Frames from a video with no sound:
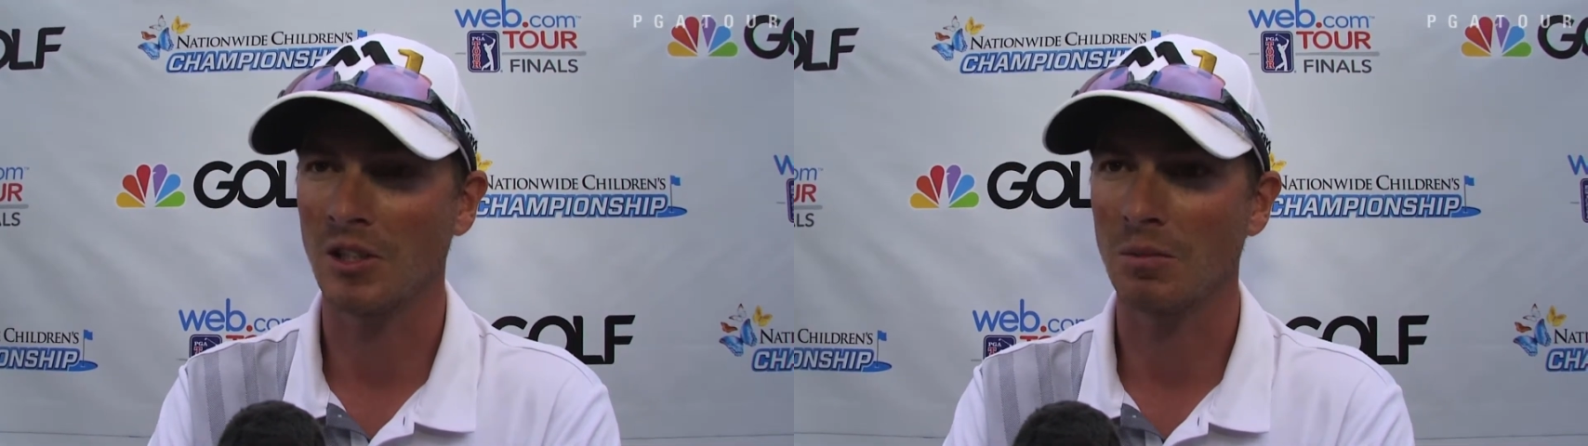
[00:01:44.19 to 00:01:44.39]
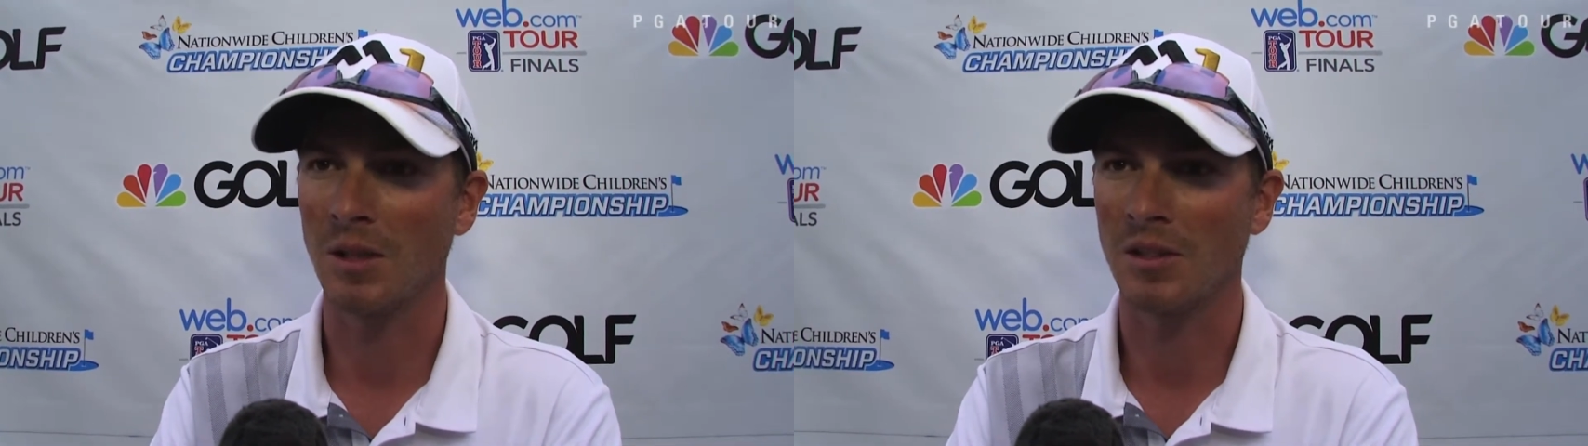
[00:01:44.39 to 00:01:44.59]

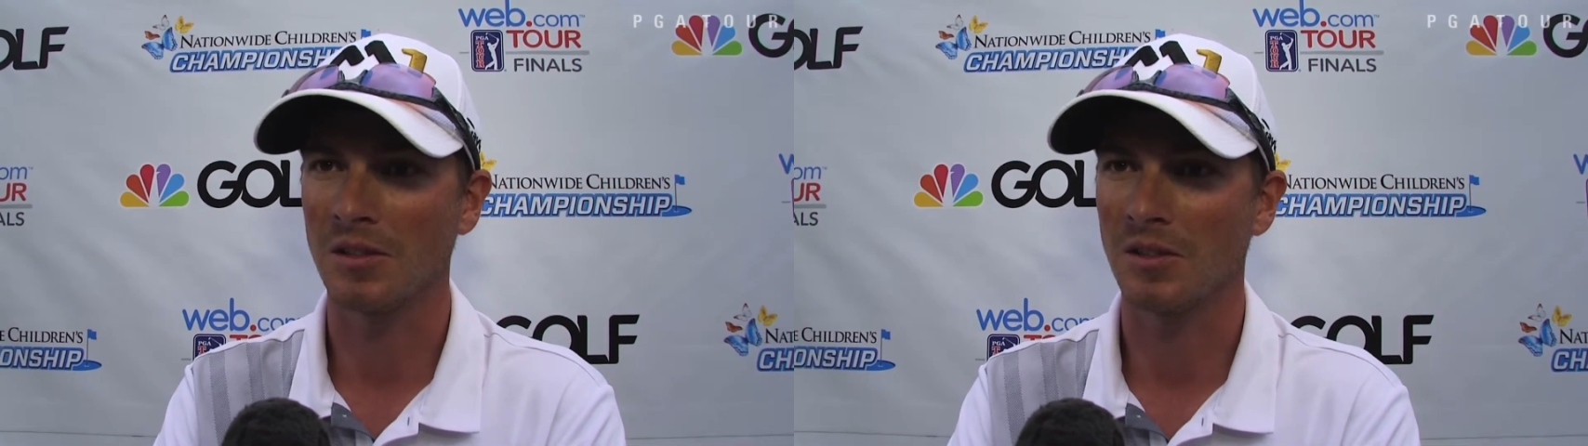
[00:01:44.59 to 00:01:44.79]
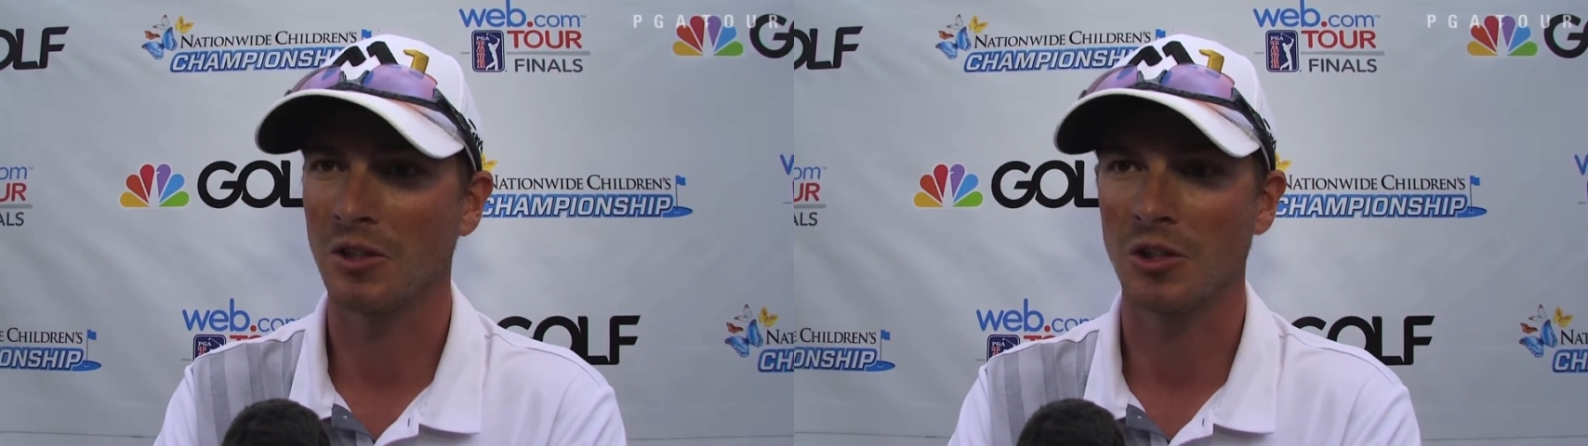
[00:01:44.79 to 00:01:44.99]
just
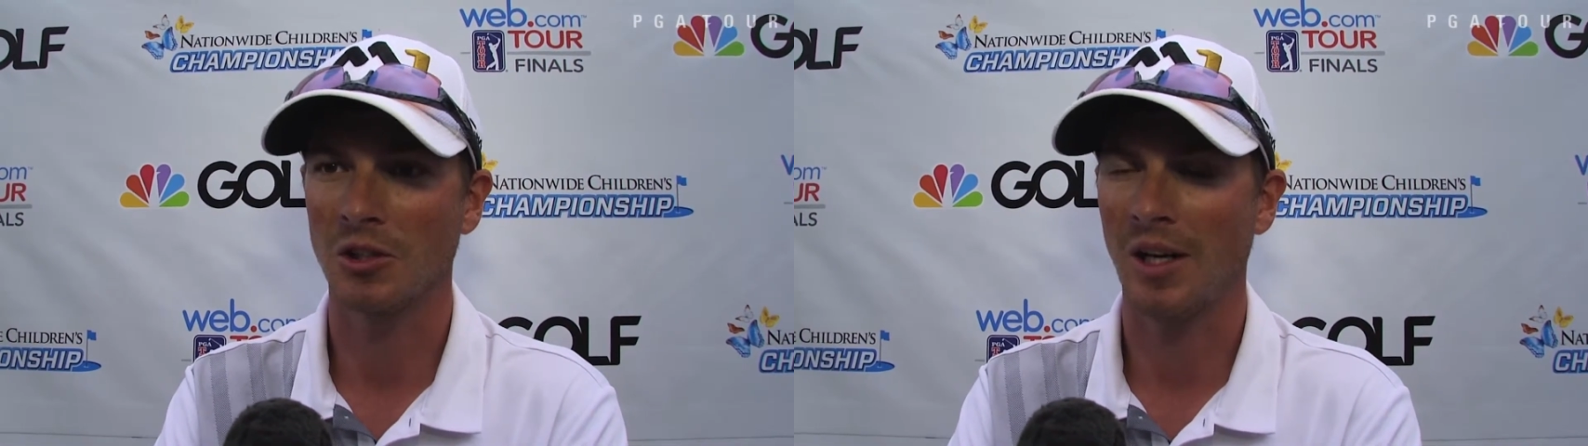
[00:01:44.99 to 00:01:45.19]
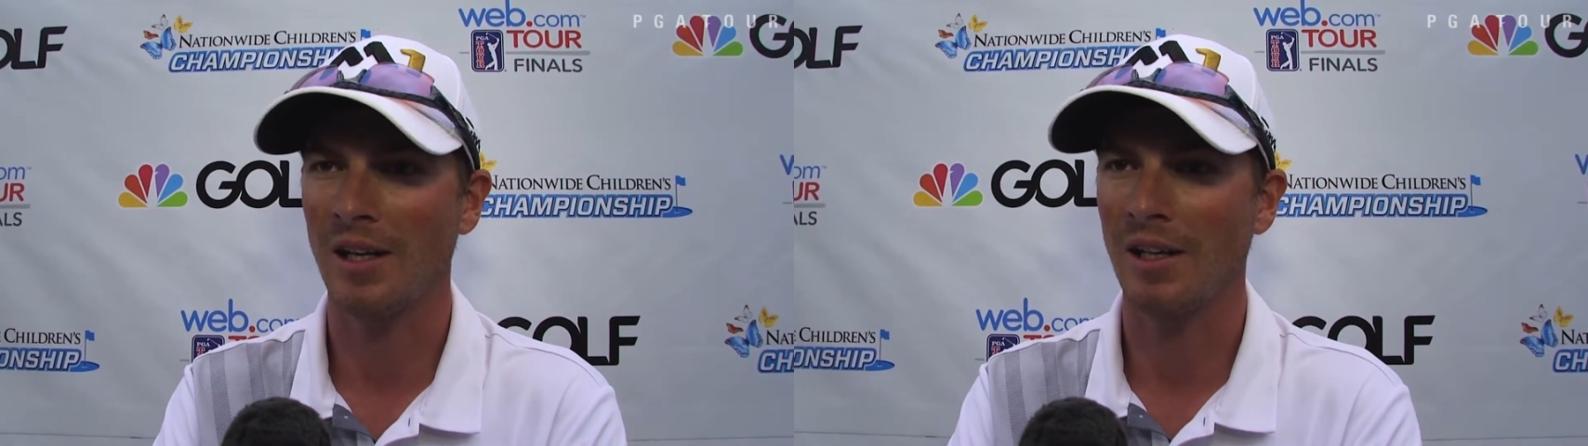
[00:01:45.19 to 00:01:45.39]
means just
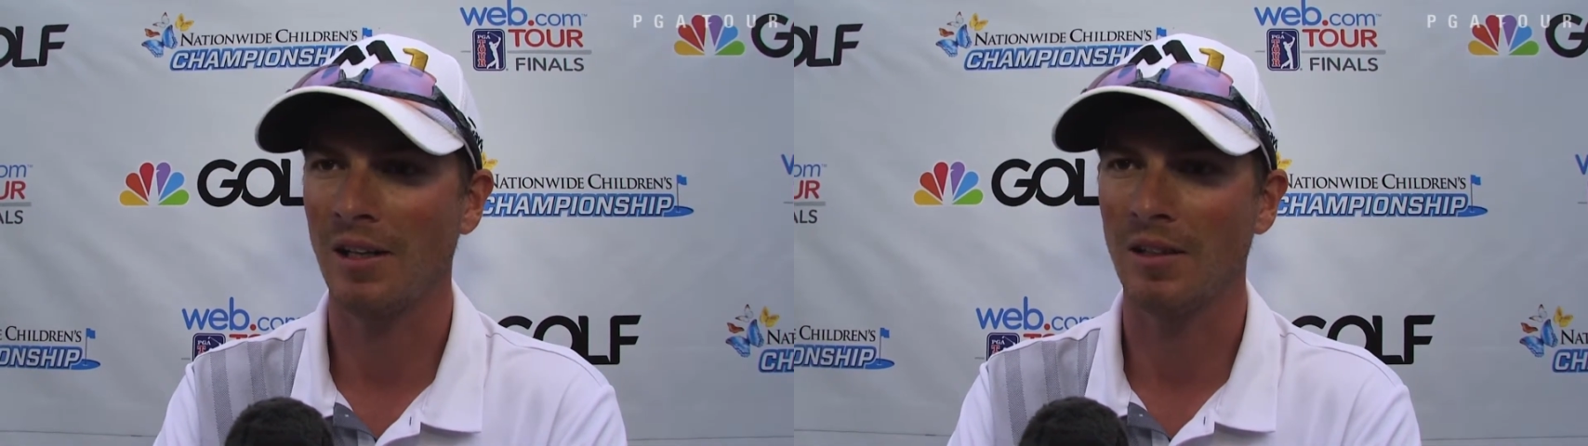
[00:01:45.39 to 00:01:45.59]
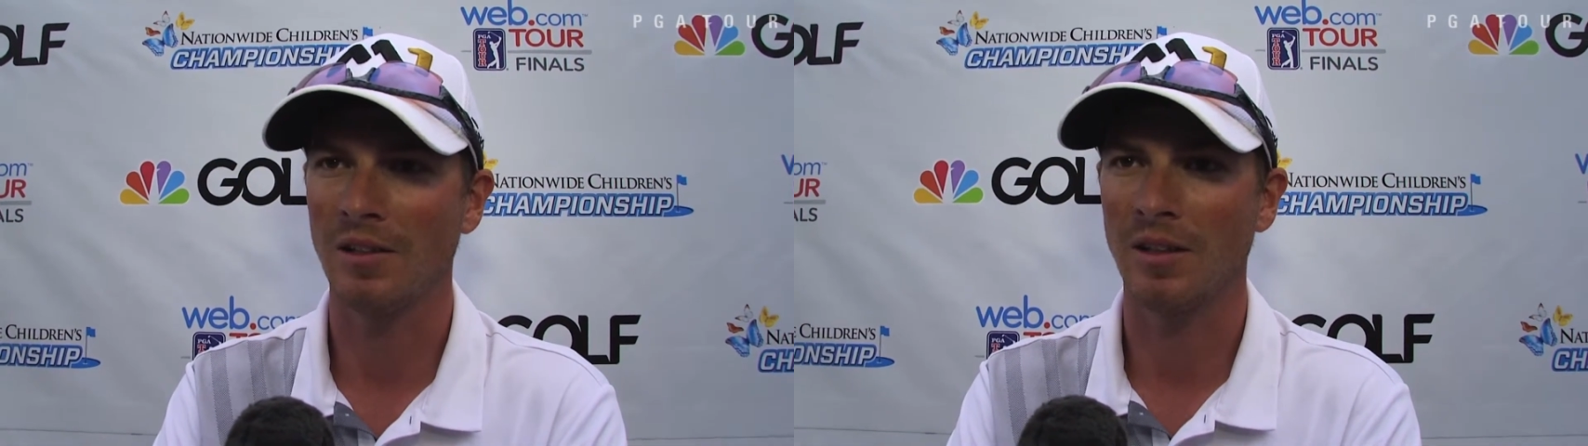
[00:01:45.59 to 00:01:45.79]
trying to hit it